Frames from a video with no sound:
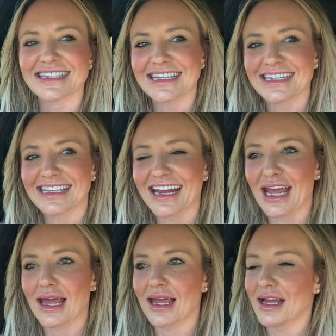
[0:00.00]
see
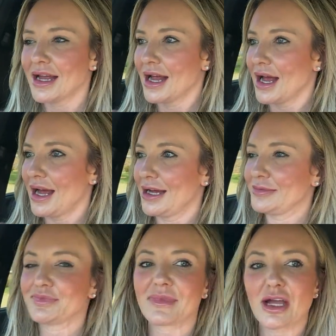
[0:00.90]
today,
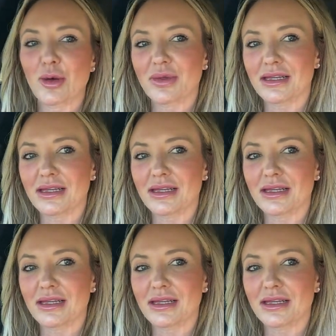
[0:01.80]
um, I hope